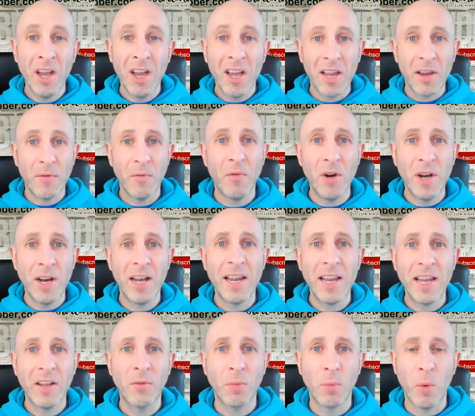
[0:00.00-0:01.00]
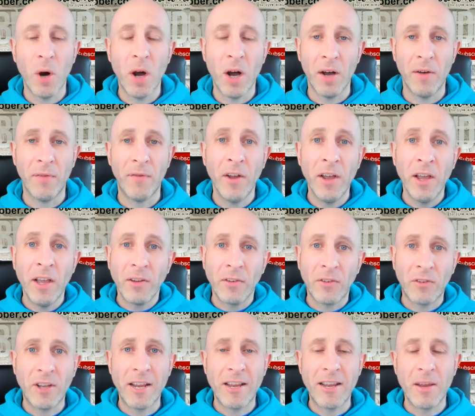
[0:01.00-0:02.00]
It really is worth
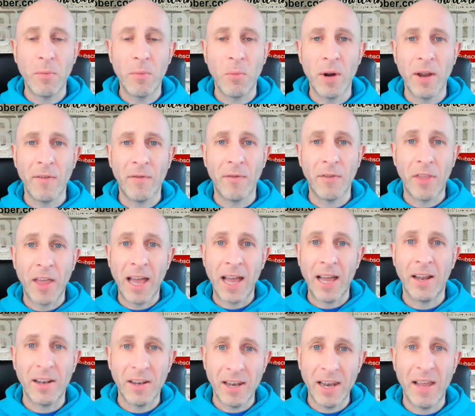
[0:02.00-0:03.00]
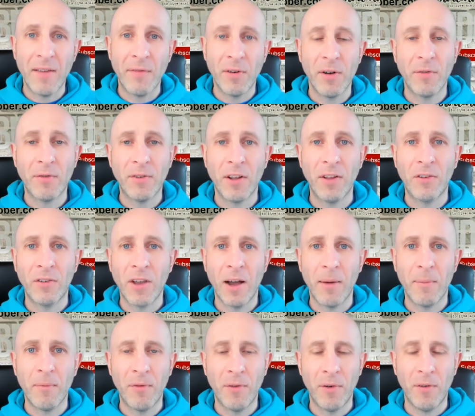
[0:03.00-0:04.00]
sticking with that level of
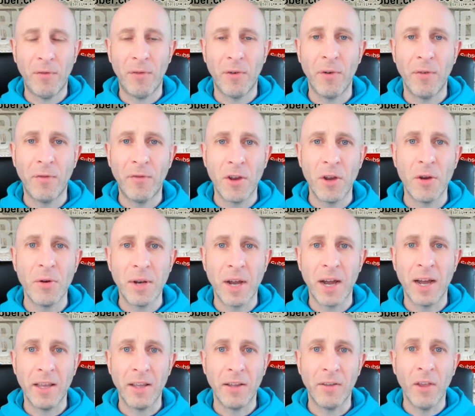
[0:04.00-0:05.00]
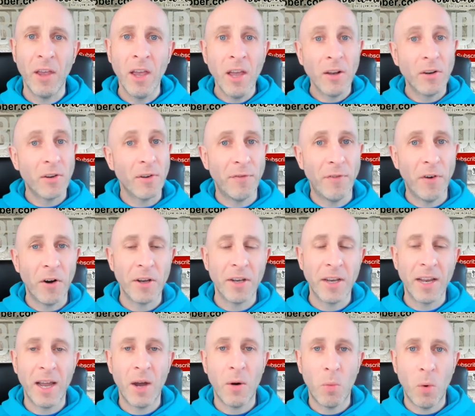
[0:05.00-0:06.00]
discomfort for a few days to find
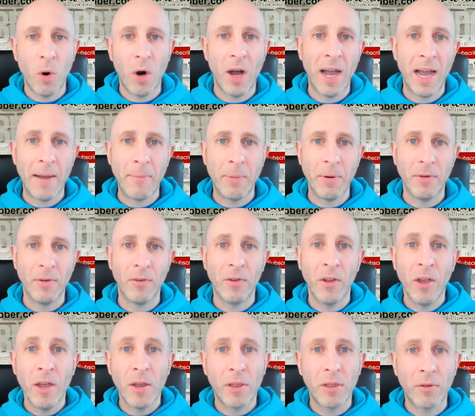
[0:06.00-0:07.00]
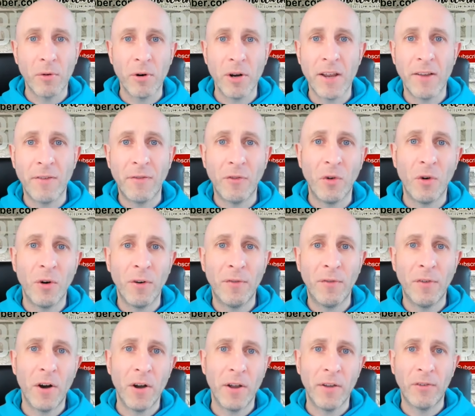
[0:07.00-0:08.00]
out what happens 3, 4,
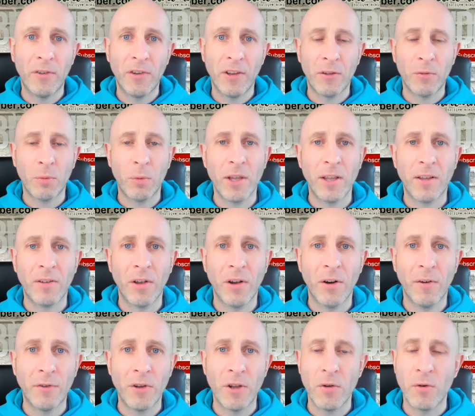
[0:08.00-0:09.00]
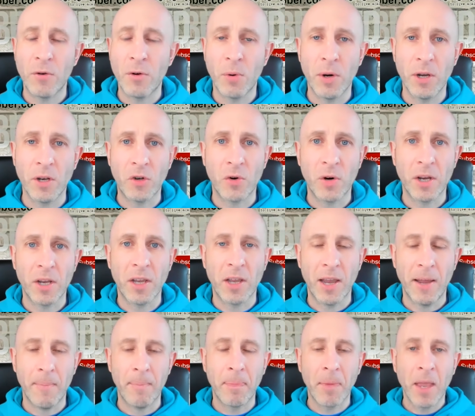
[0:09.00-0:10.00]
5, 6 weeks after you quit
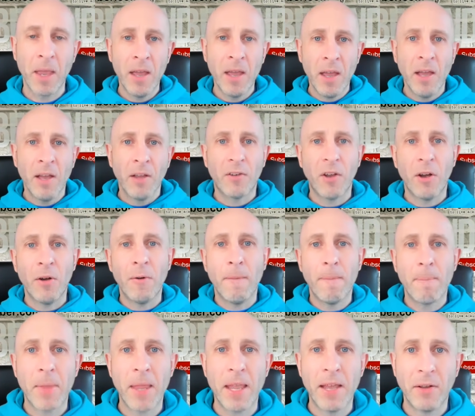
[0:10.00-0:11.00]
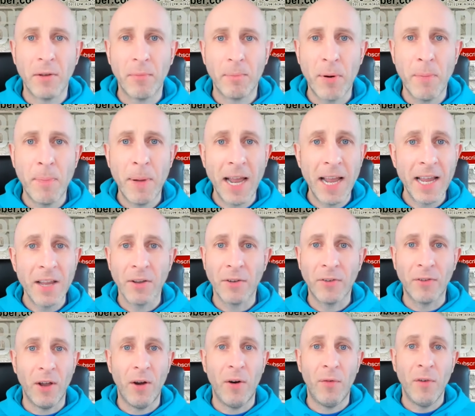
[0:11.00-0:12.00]
drinking. So prepare
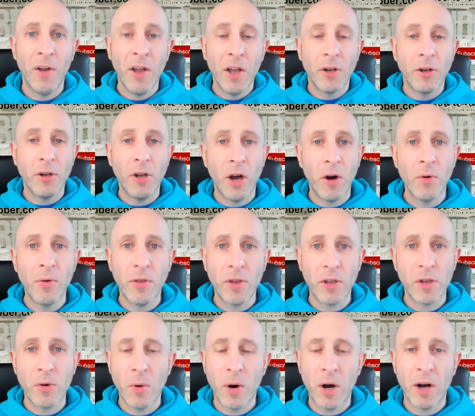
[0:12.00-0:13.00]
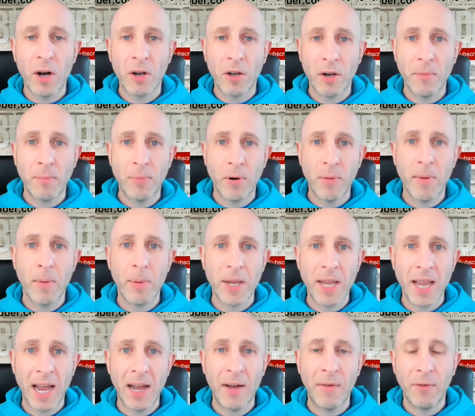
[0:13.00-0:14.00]
yourself. Know that you are going to probably
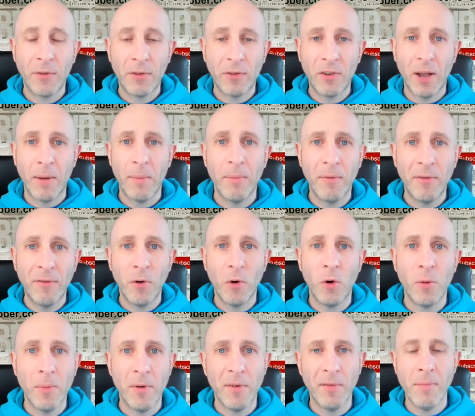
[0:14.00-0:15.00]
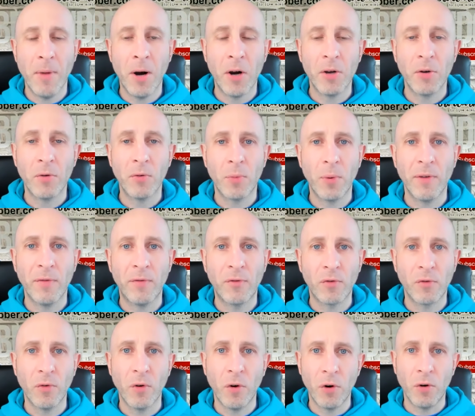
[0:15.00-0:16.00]
have some form of mild
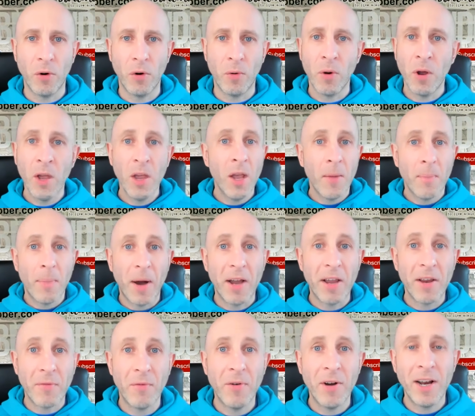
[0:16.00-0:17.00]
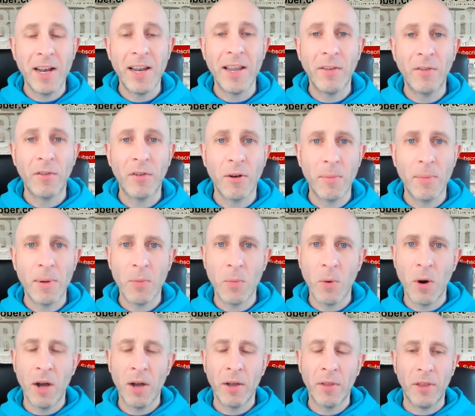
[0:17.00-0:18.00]
withdrawal, but it really is going to be
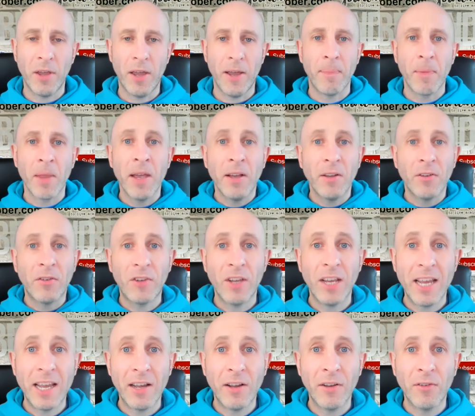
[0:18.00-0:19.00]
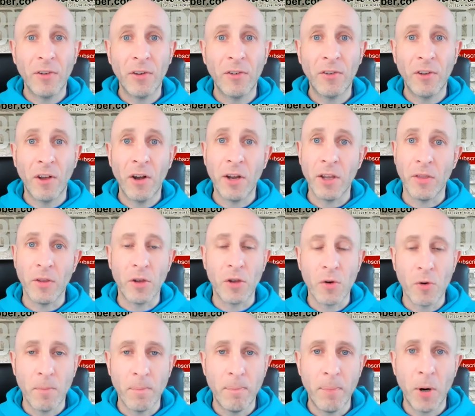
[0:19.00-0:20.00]
worth it. See it as a sign that
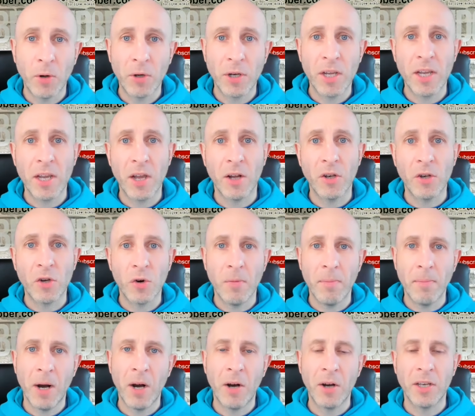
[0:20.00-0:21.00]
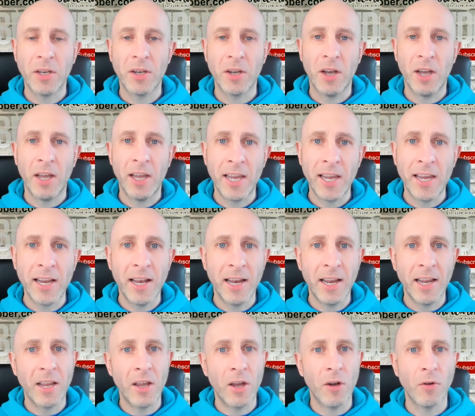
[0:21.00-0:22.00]
your body and your mind are
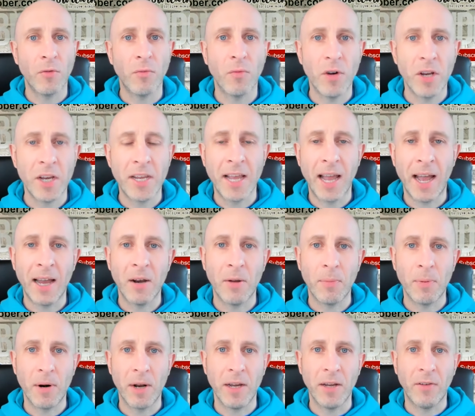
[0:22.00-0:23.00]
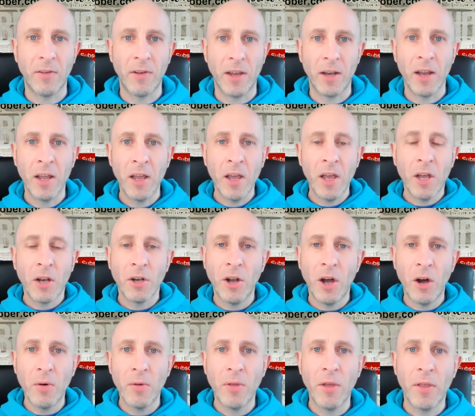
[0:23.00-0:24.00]
healing and recalibrating.
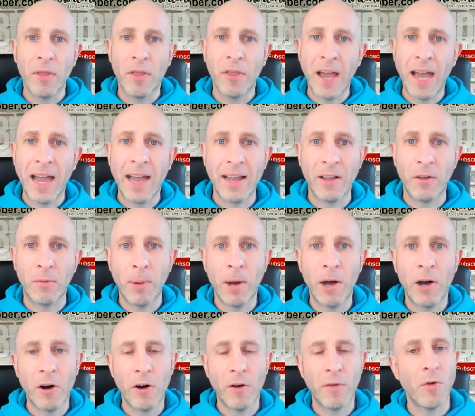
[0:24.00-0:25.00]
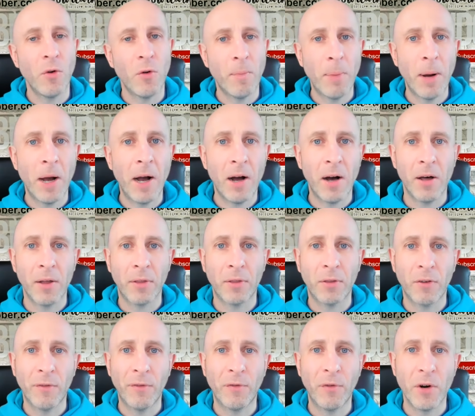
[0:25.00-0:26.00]
Know that that is part of your path
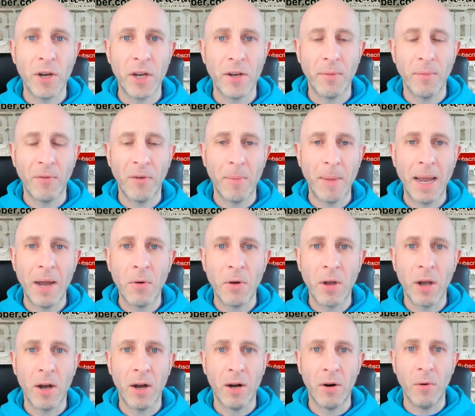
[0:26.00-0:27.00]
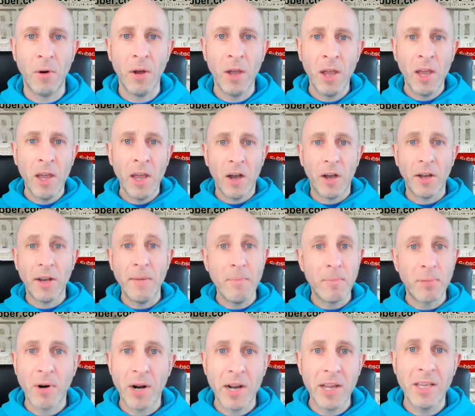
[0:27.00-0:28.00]
to freedom from alcohol, and
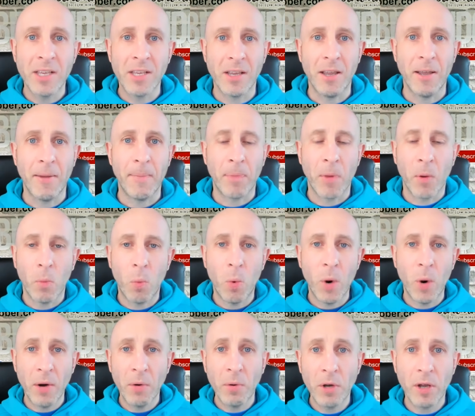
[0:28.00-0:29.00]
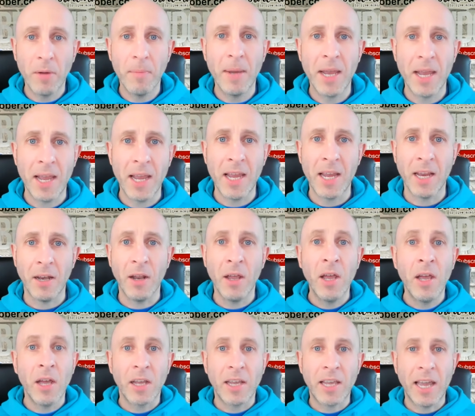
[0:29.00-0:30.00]
embrace it. welcome it in,
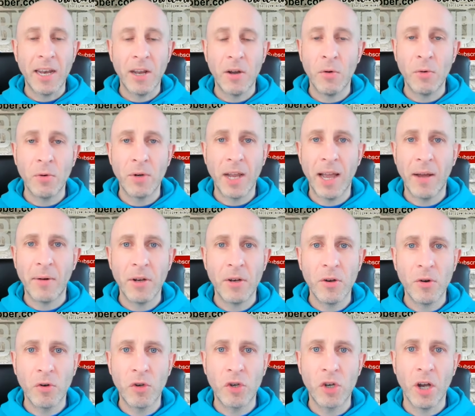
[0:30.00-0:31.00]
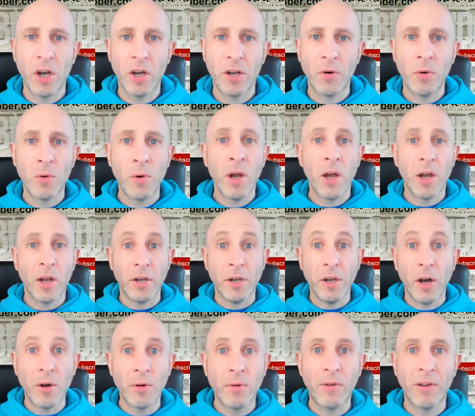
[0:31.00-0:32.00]
get it all down in your journal, and
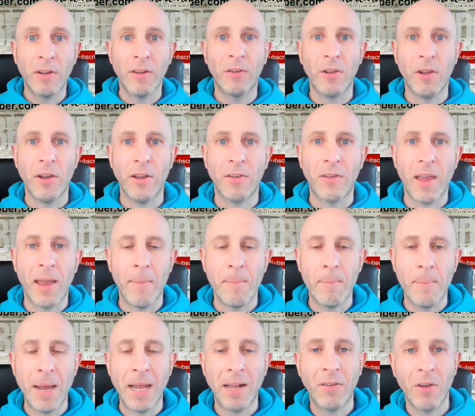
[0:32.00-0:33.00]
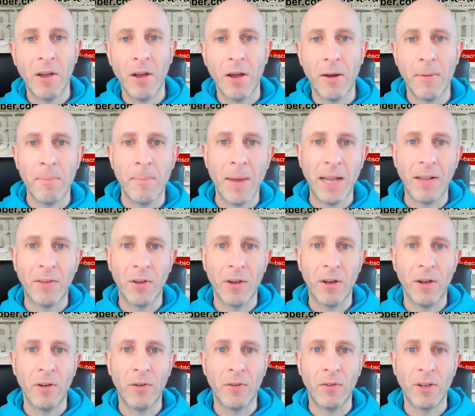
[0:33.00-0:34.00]
notice that it's getting better and
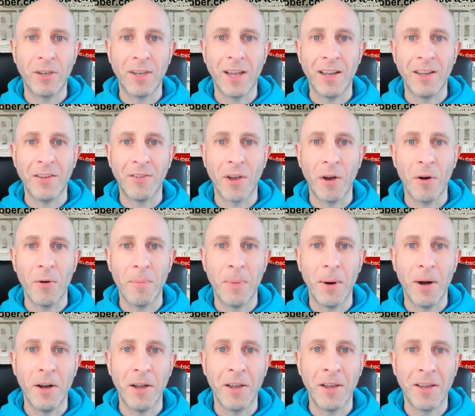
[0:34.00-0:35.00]
better as the days go by.